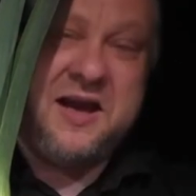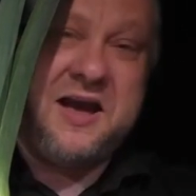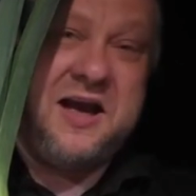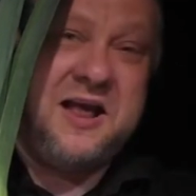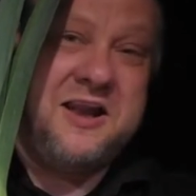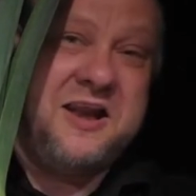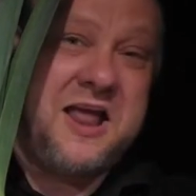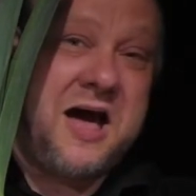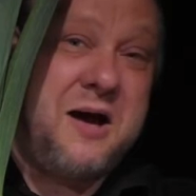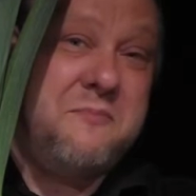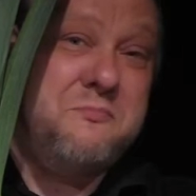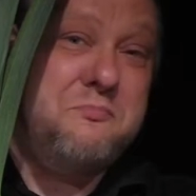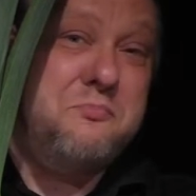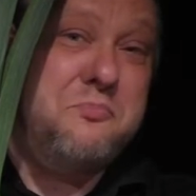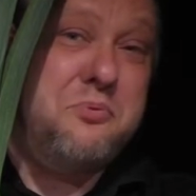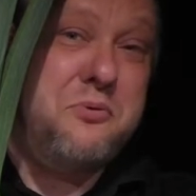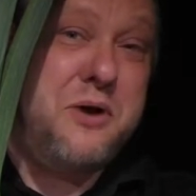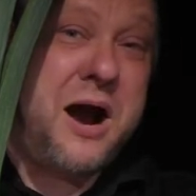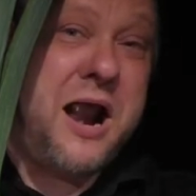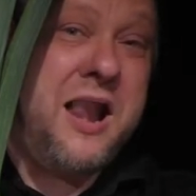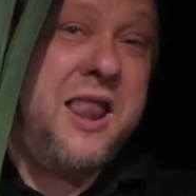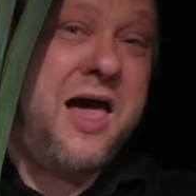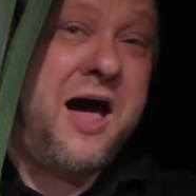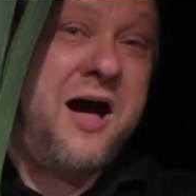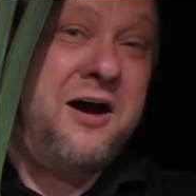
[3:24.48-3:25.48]
An
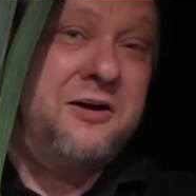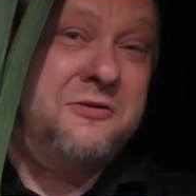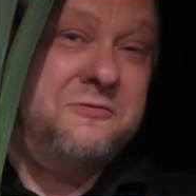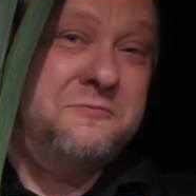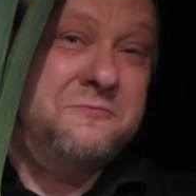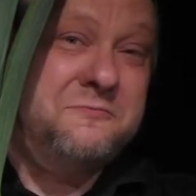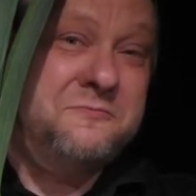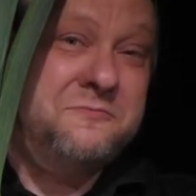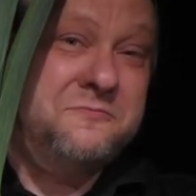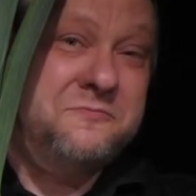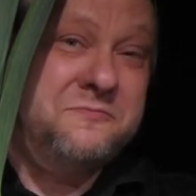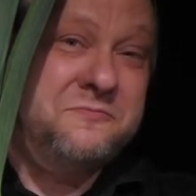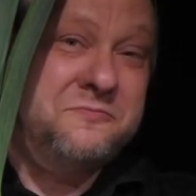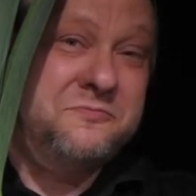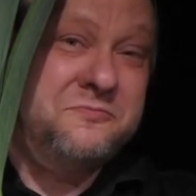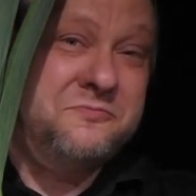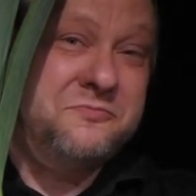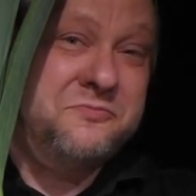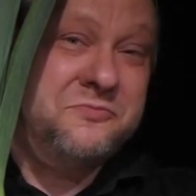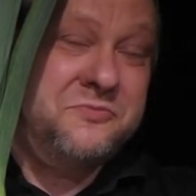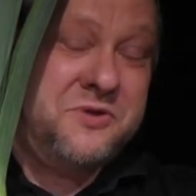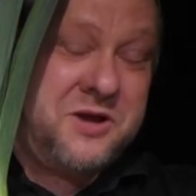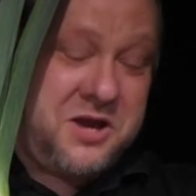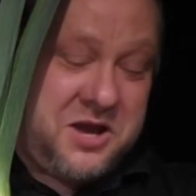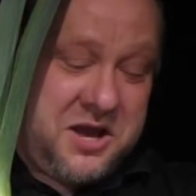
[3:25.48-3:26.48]
umbrella.
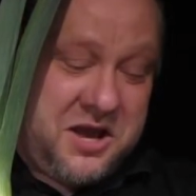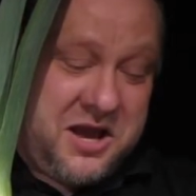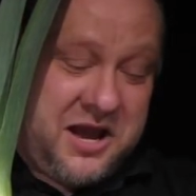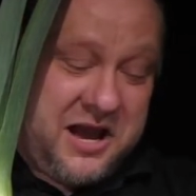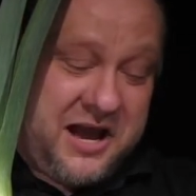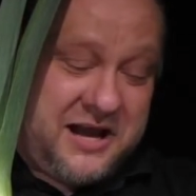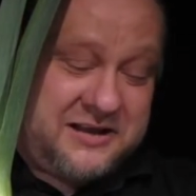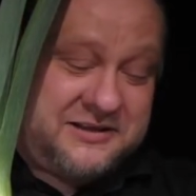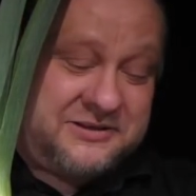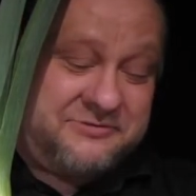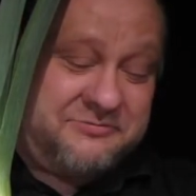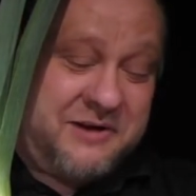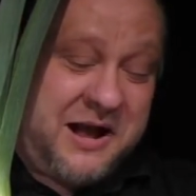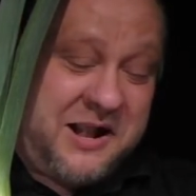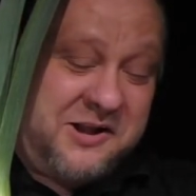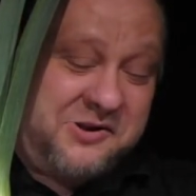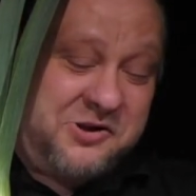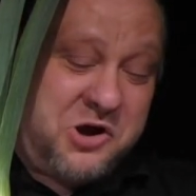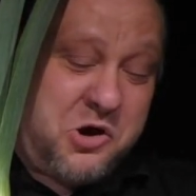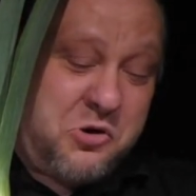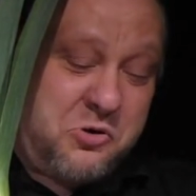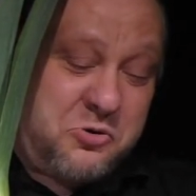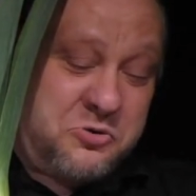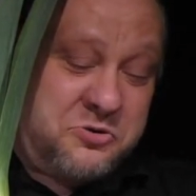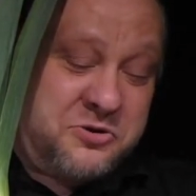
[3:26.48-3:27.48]
It's well
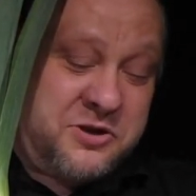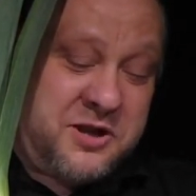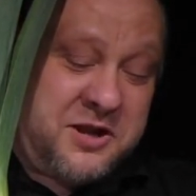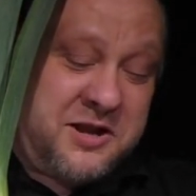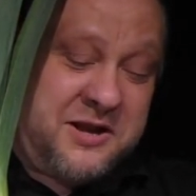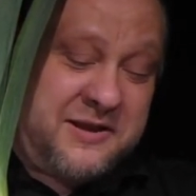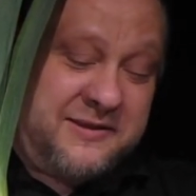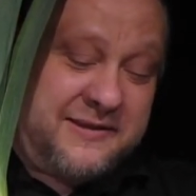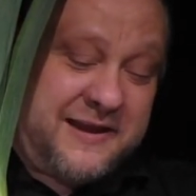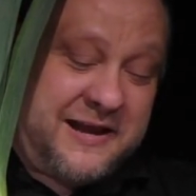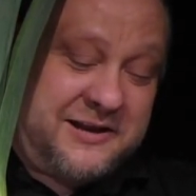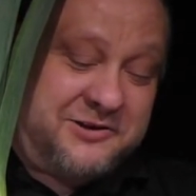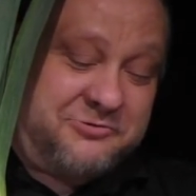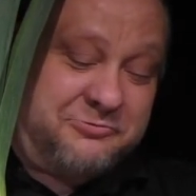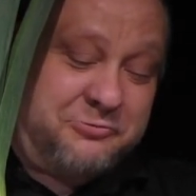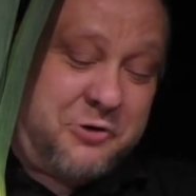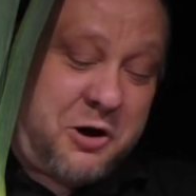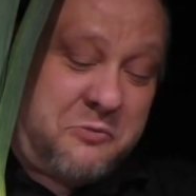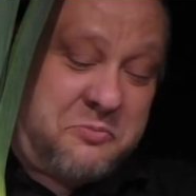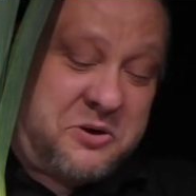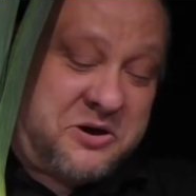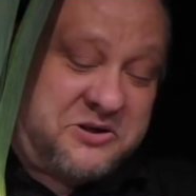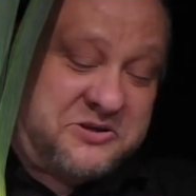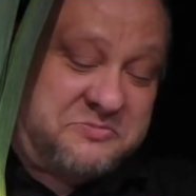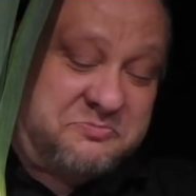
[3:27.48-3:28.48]
known that
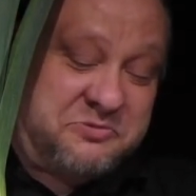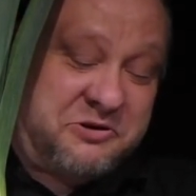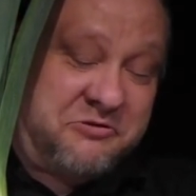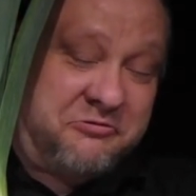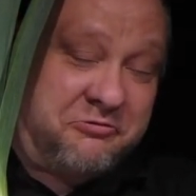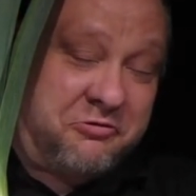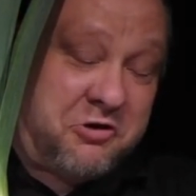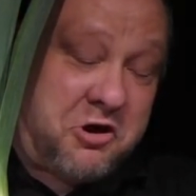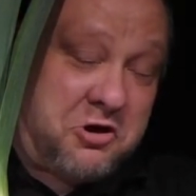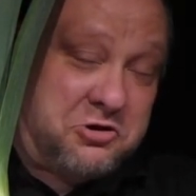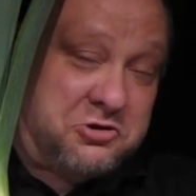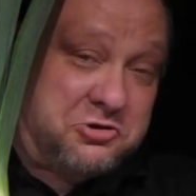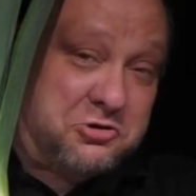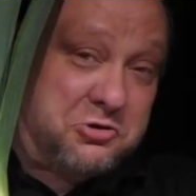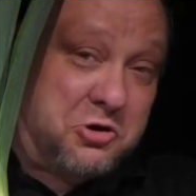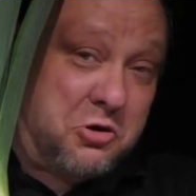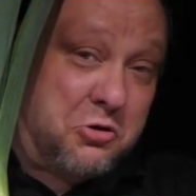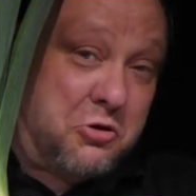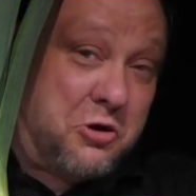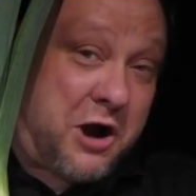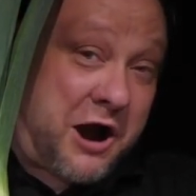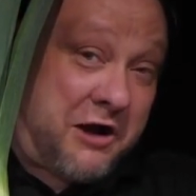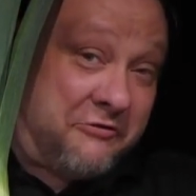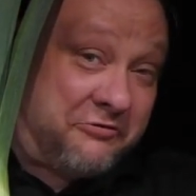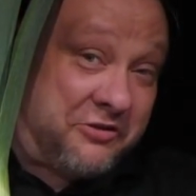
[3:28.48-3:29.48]
robbers prefer to
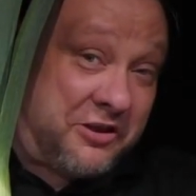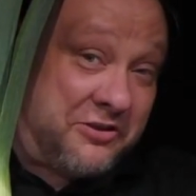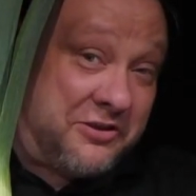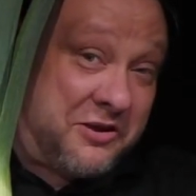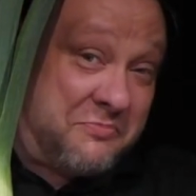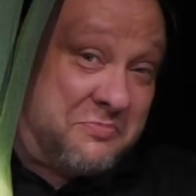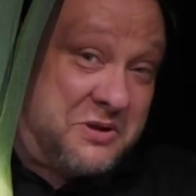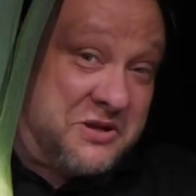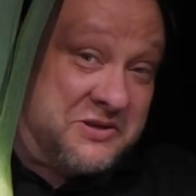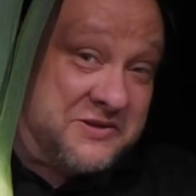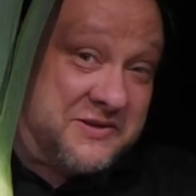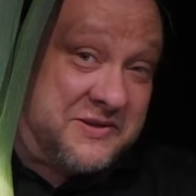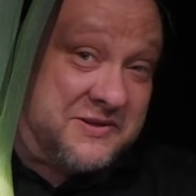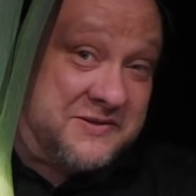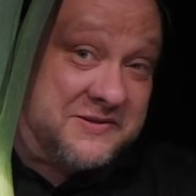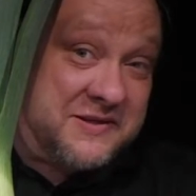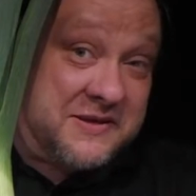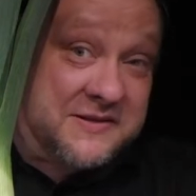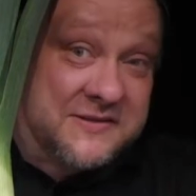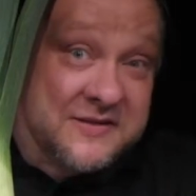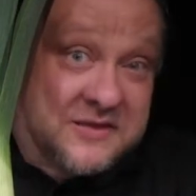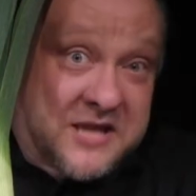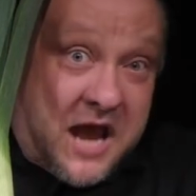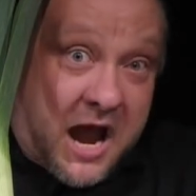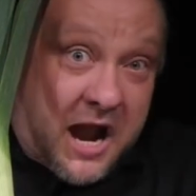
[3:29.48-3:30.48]
go after their business
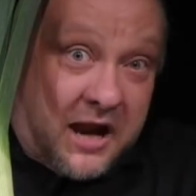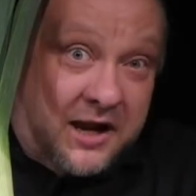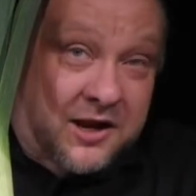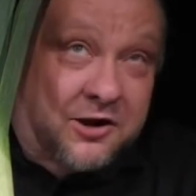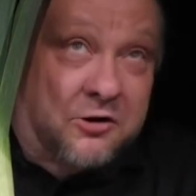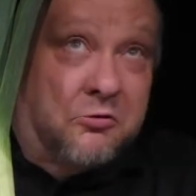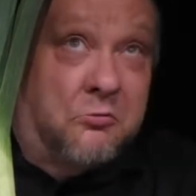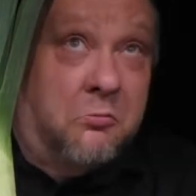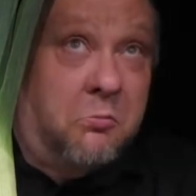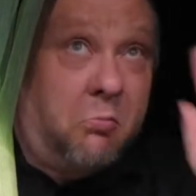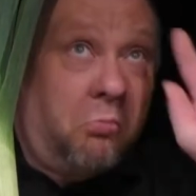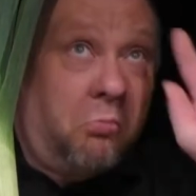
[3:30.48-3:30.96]
in the dark.